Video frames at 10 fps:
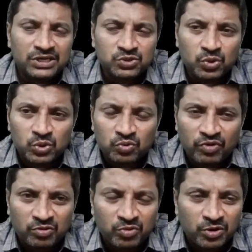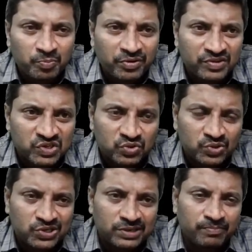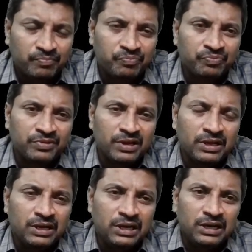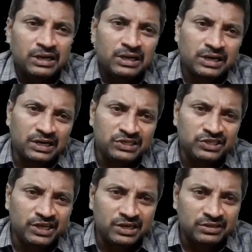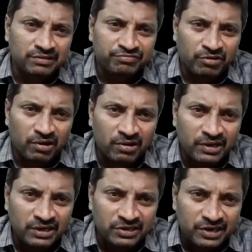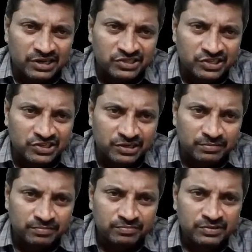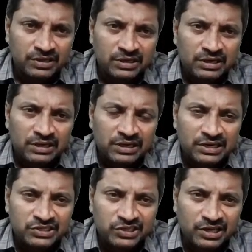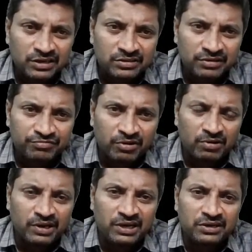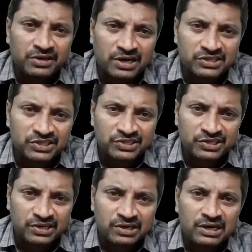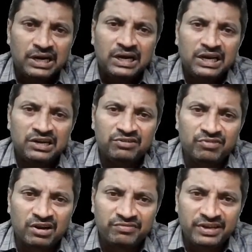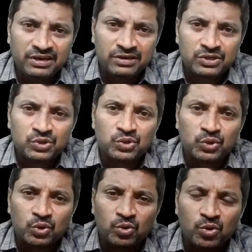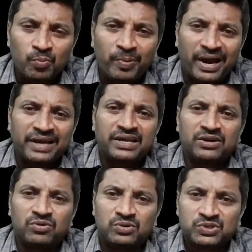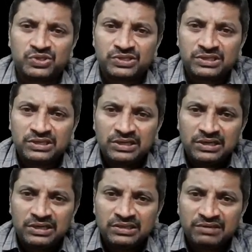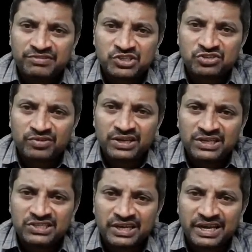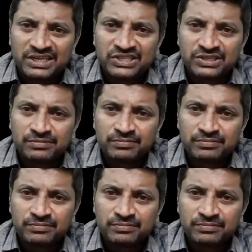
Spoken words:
us go to one more previous question. Consider the following transaction. Consider the following transaction involving 2 bank accounts. The first one is X.